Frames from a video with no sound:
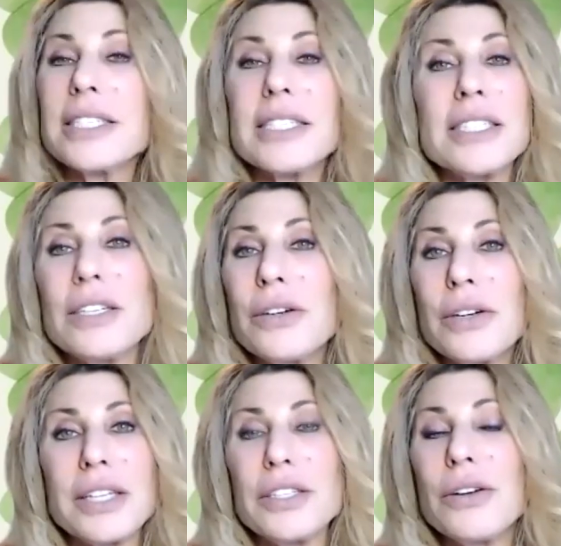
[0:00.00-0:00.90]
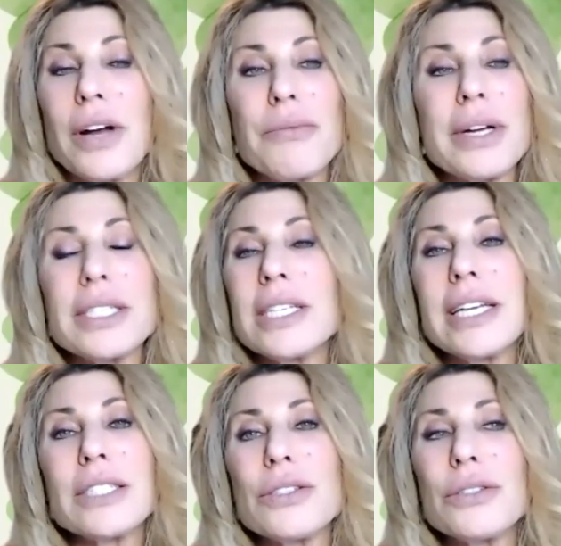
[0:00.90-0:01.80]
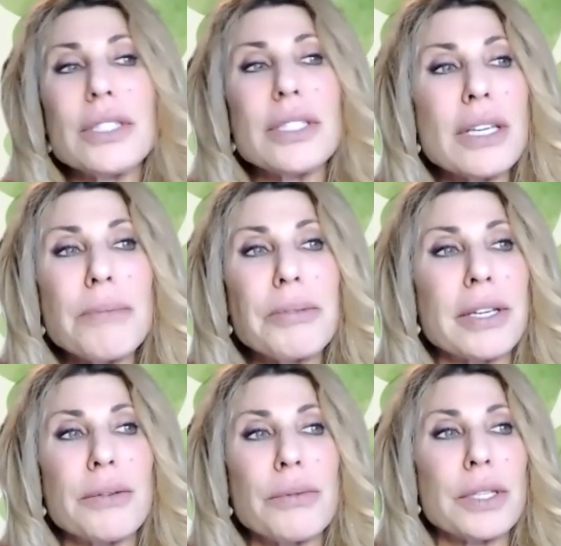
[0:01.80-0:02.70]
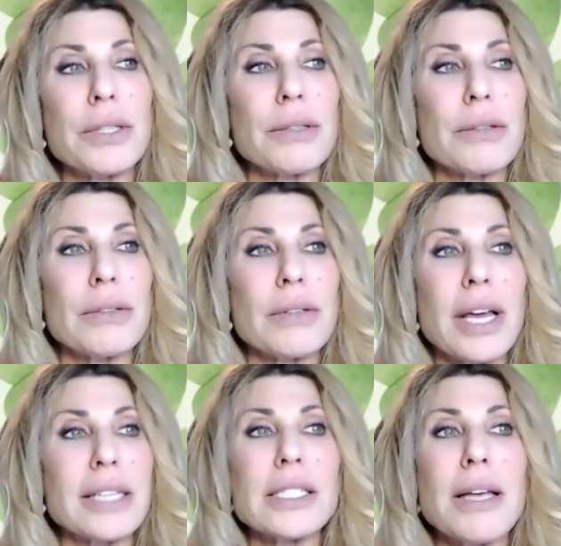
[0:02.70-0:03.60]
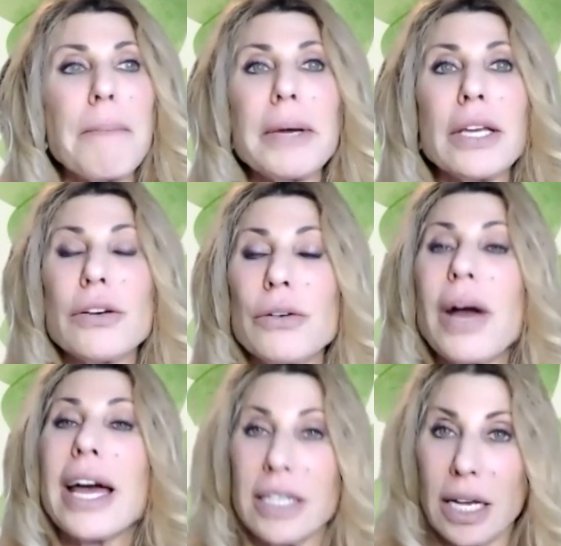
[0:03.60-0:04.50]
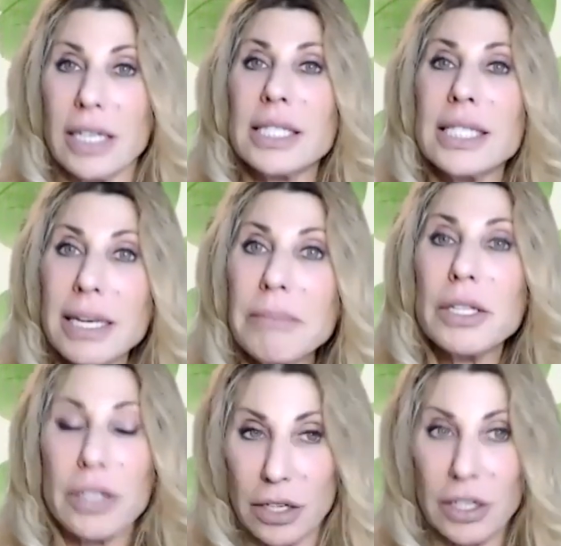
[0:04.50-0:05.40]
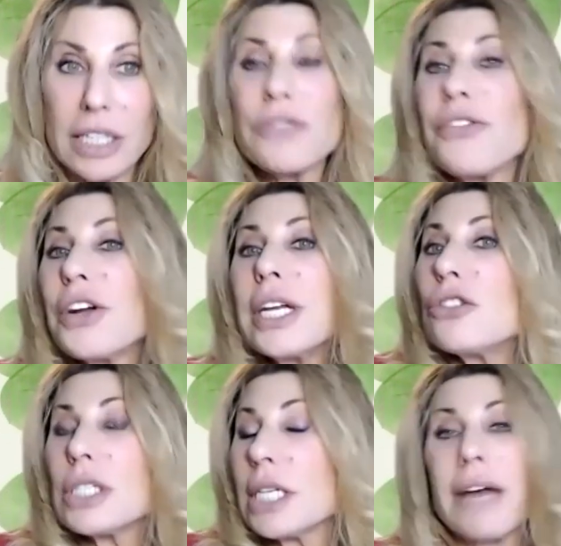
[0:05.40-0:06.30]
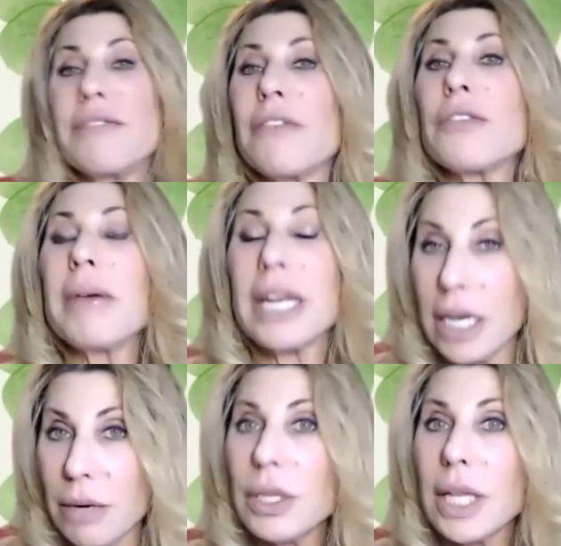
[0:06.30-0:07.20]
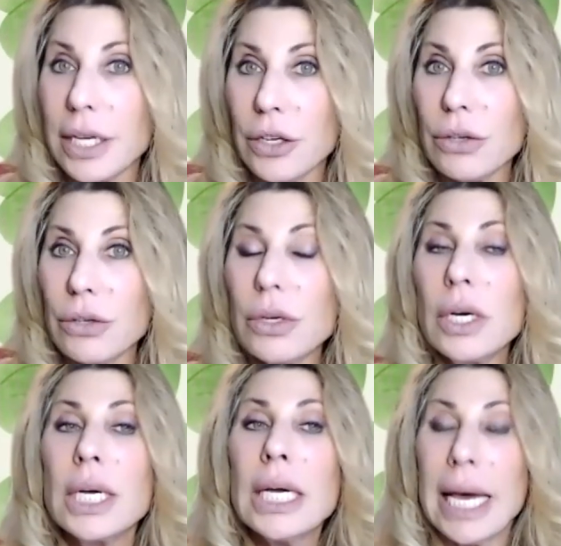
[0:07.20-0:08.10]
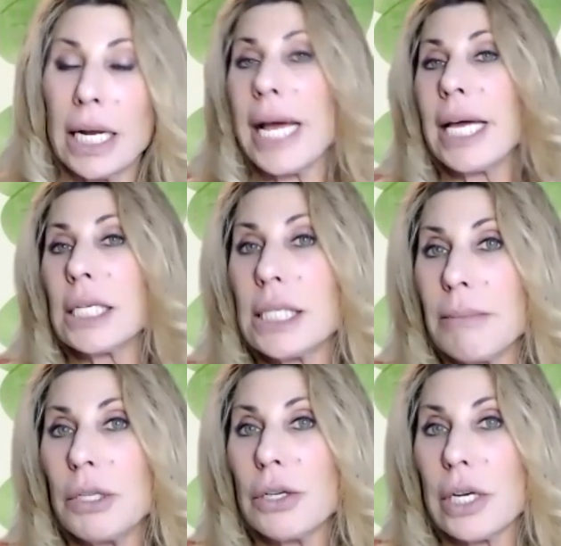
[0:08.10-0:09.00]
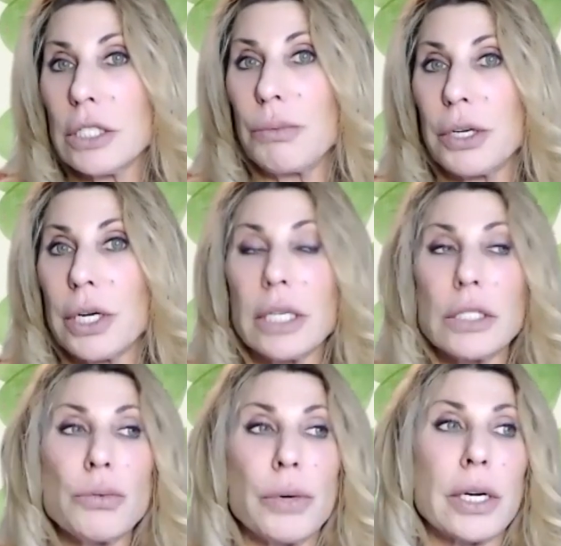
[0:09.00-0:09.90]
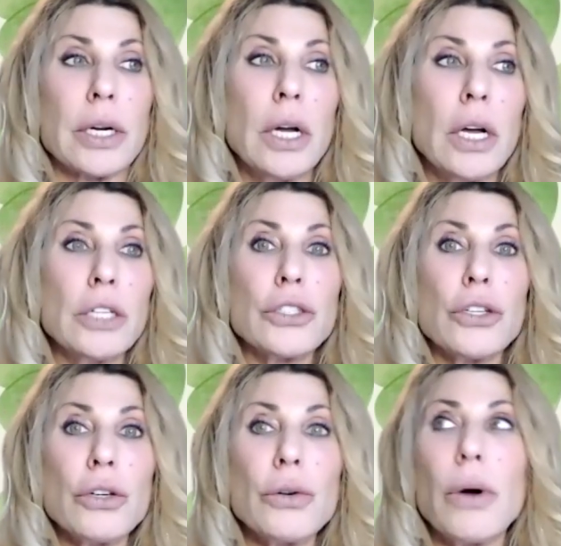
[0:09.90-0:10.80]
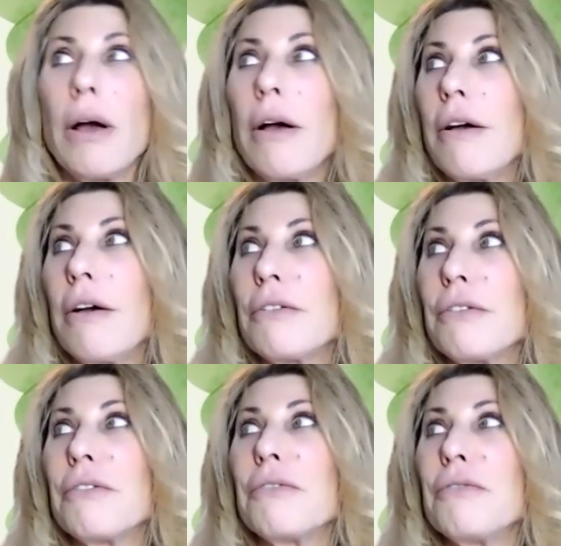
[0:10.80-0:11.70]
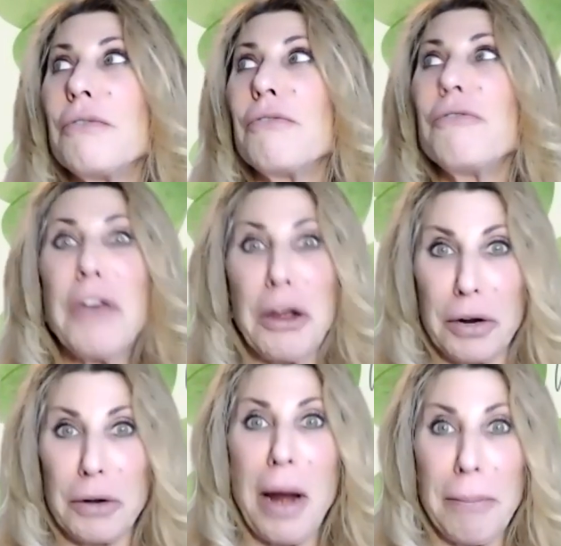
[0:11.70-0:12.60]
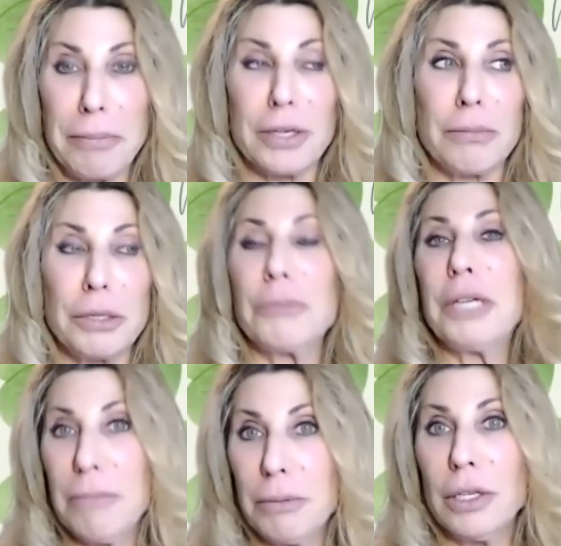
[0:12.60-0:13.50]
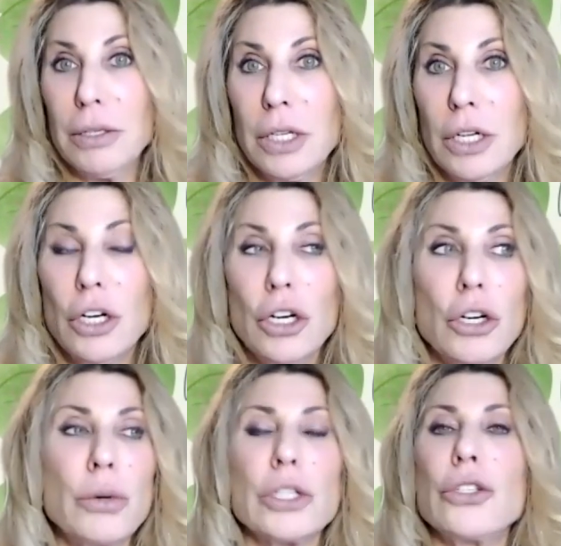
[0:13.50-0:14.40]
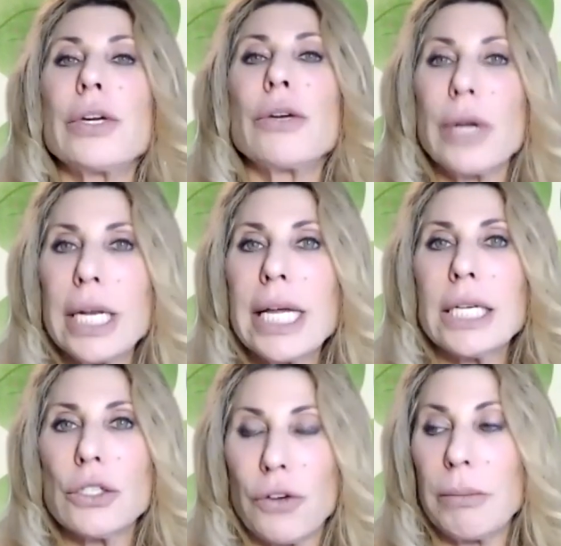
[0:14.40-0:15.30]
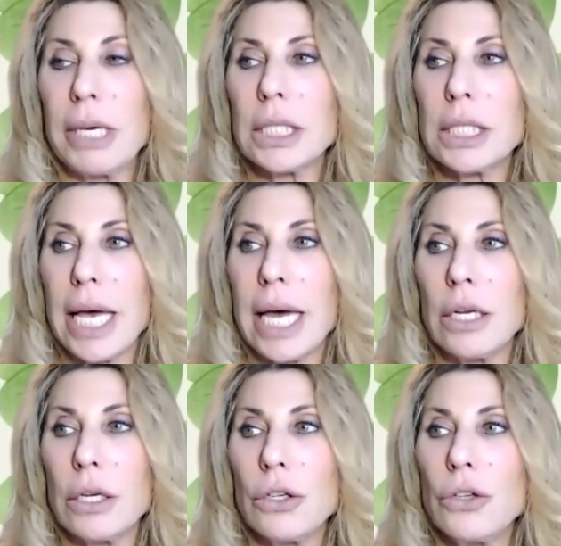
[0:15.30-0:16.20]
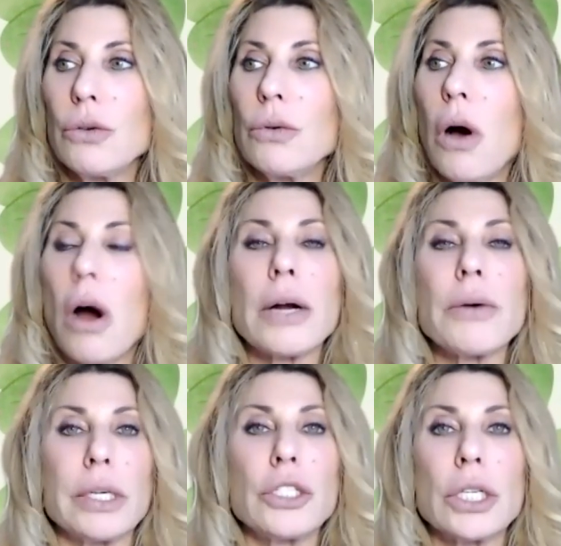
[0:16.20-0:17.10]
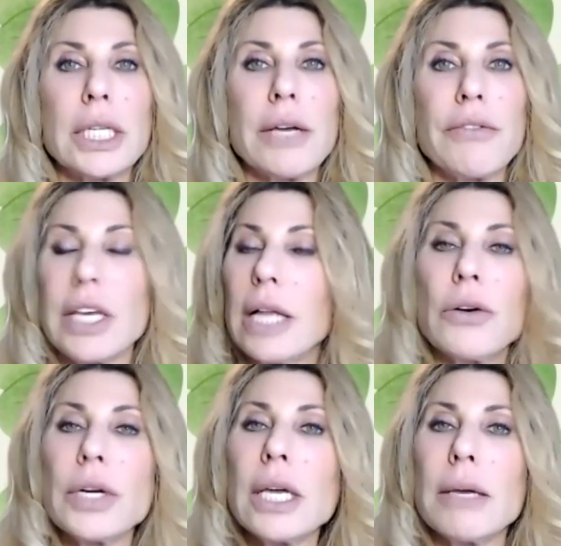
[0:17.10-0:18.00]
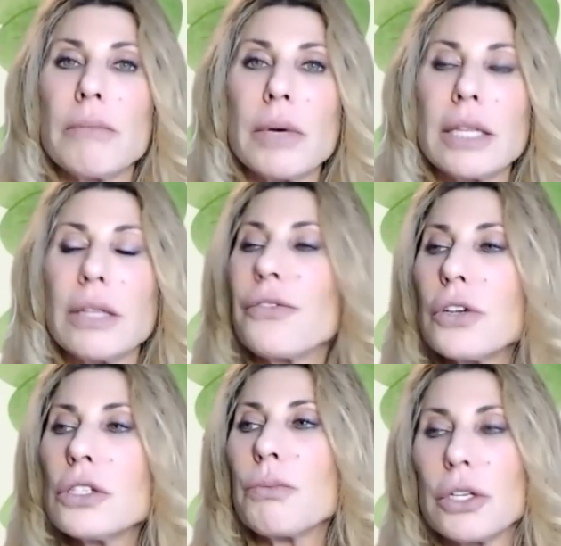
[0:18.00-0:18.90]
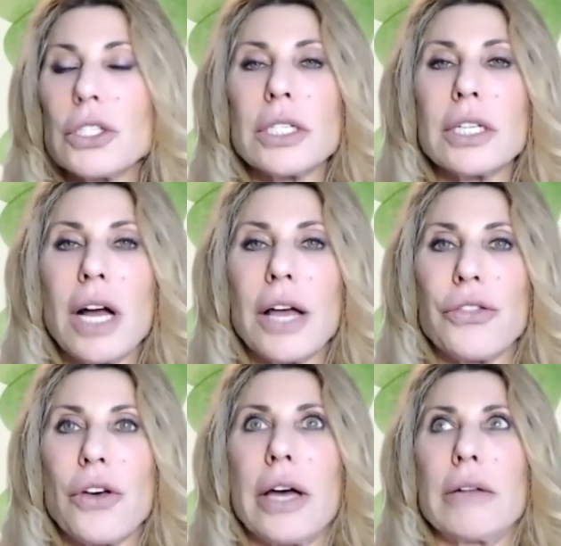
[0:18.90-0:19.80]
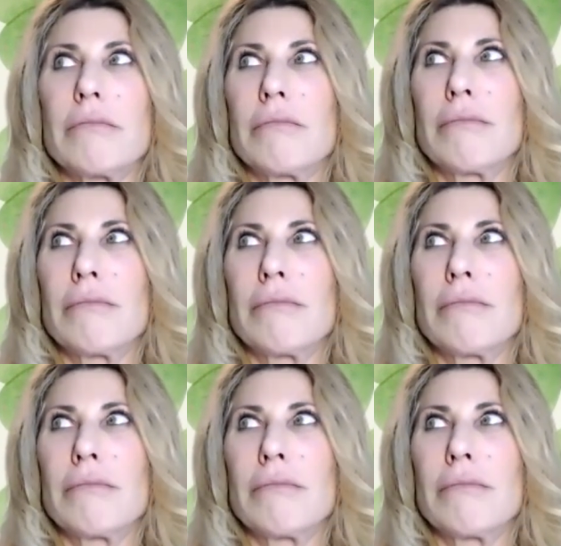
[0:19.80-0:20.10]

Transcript: as so, you know, and you know, I resonate so deeply with as somebody who had a, a, similar. It's very interesting. I've never met anyone like you and I a similar experience where two very reputable people who were doing readings for me said, You are originally of the Elohim. And the first person I thought,